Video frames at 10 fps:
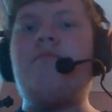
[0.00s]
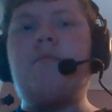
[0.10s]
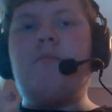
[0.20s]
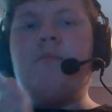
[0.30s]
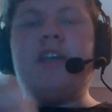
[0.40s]

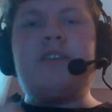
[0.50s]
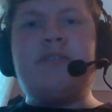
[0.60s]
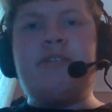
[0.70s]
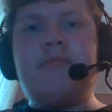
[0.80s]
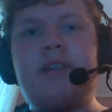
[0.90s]
been
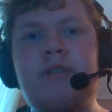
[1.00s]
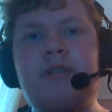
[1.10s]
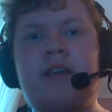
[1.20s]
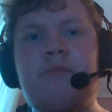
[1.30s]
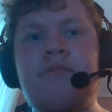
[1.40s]
experimenting with
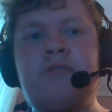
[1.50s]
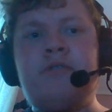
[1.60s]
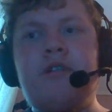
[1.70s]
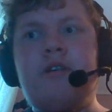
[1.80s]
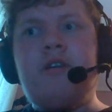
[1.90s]
that before.
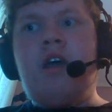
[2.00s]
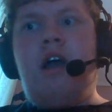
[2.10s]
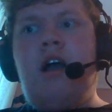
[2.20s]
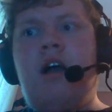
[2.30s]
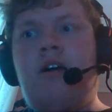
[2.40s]

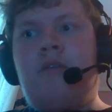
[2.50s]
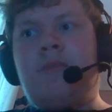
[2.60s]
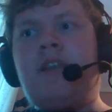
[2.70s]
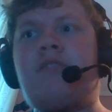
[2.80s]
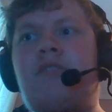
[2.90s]

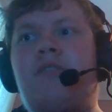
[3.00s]
And this also